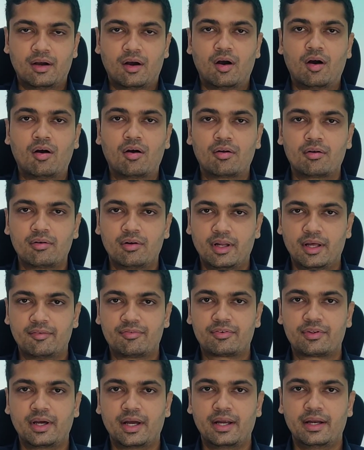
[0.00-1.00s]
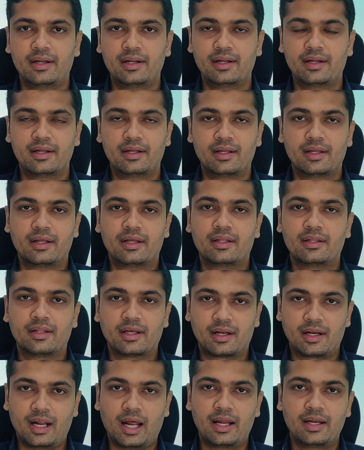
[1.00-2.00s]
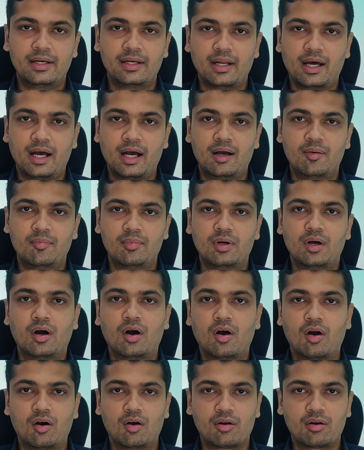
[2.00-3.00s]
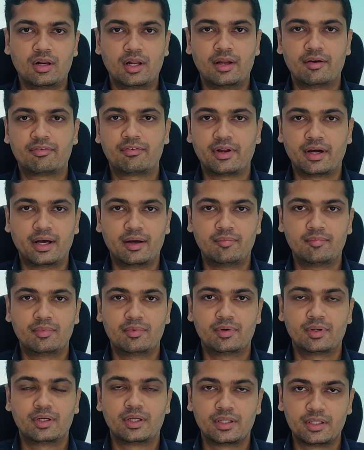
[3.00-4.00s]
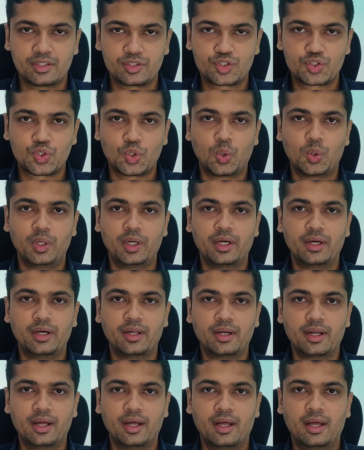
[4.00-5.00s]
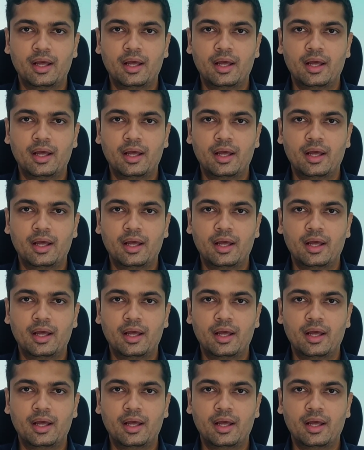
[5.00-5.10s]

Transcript: or left side, in the right arm or left arm, in the shoulder,